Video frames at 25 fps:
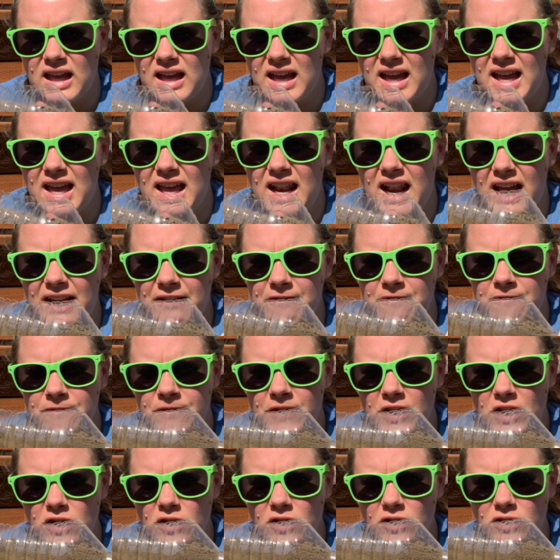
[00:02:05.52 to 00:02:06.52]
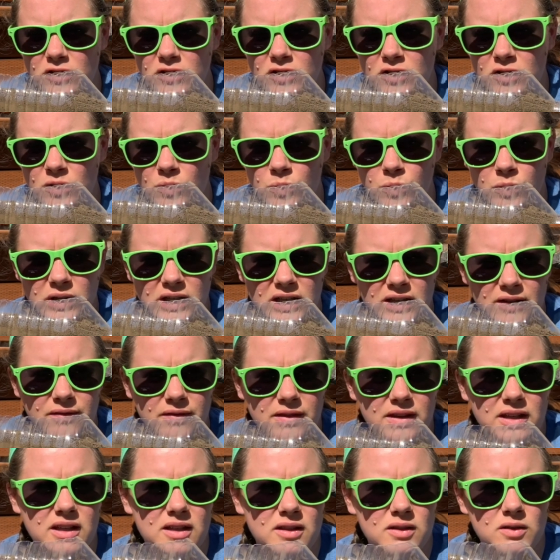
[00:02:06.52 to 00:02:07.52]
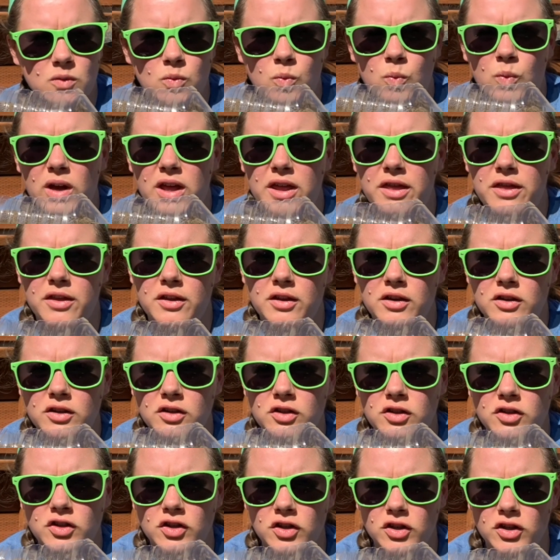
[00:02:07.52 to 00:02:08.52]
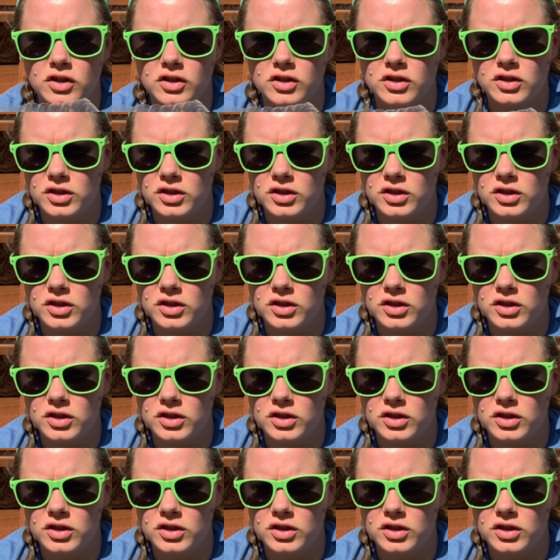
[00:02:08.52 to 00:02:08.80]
And I filled three of these with dirt.